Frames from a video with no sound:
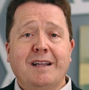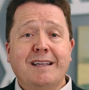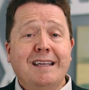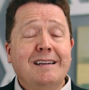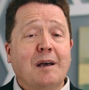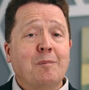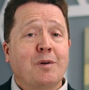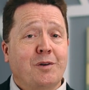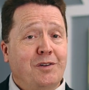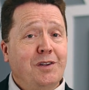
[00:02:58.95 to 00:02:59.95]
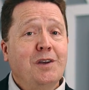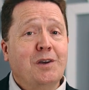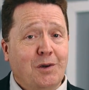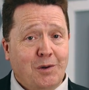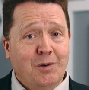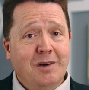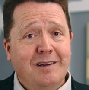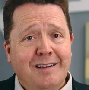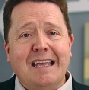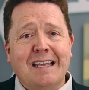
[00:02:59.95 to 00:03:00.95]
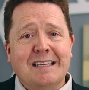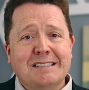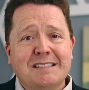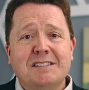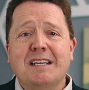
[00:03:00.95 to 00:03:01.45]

Nikki number two is